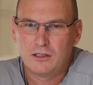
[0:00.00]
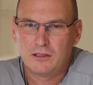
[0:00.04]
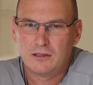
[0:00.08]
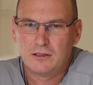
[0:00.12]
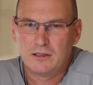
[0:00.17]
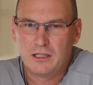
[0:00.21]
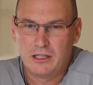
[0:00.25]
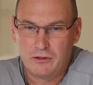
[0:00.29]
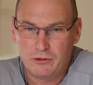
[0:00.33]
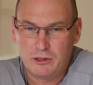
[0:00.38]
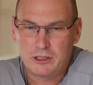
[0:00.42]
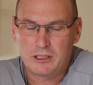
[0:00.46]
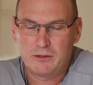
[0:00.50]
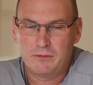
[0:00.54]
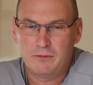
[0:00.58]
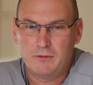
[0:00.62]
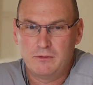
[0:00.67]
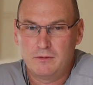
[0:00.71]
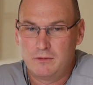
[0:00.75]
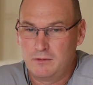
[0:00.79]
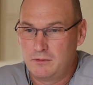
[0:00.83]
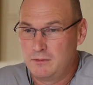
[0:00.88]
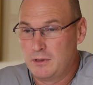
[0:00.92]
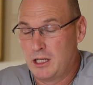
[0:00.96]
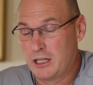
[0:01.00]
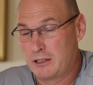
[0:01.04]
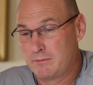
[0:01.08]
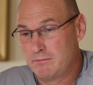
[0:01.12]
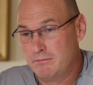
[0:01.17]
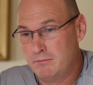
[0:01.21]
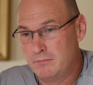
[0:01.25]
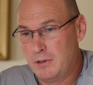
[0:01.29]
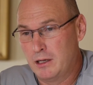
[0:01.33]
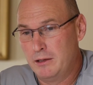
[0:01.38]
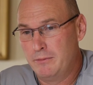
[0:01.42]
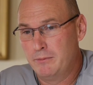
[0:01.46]
it was like
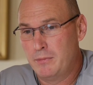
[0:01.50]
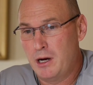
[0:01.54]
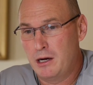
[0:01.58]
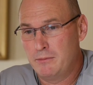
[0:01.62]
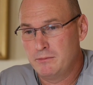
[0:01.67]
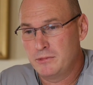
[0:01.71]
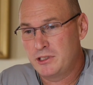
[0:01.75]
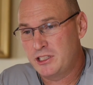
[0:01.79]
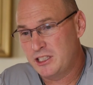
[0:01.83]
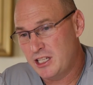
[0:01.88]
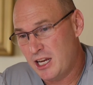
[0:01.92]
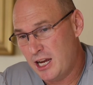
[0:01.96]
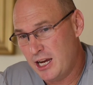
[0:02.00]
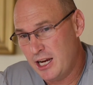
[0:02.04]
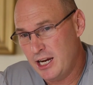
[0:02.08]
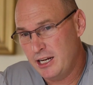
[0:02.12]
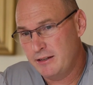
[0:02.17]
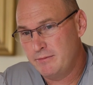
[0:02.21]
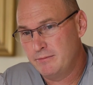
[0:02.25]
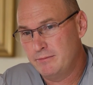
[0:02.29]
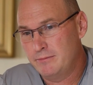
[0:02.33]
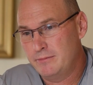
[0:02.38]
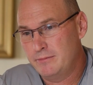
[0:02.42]
my mom's side,